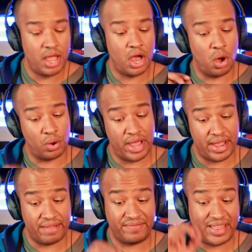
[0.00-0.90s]
Okay,
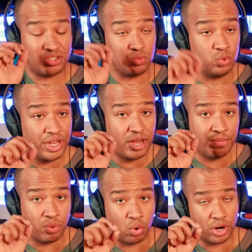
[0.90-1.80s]
that's really
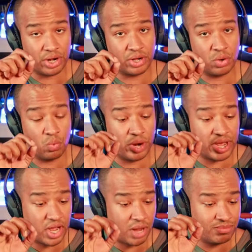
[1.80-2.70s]
important when it
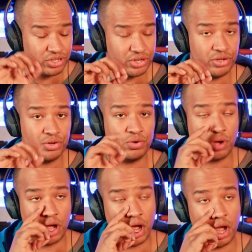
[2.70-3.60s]
comes to
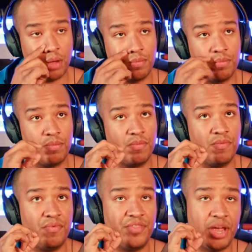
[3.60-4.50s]
um,
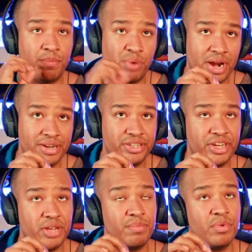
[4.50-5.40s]
the
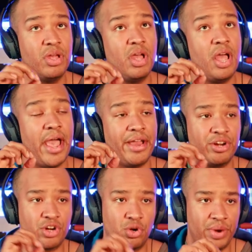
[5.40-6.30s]
apprenticeship and your
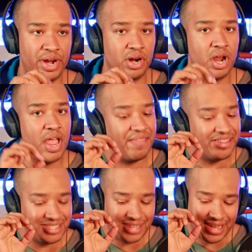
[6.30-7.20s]
career. This
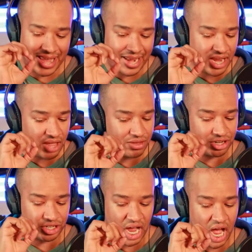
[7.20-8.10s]
is like any other
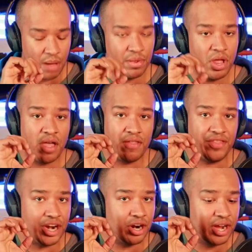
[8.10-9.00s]
job.
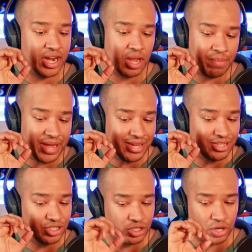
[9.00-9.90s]
There are going to be
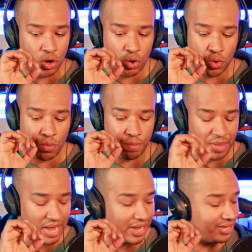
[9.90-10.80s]
so
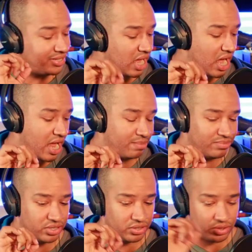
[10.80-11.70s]
many
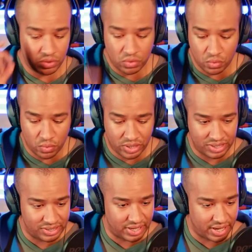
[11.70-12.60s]
times. One
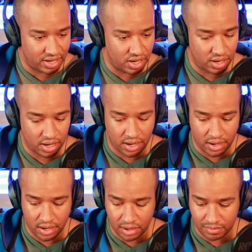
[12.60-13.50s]
second.
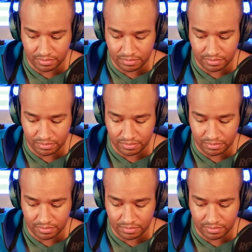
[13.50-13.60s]
Um,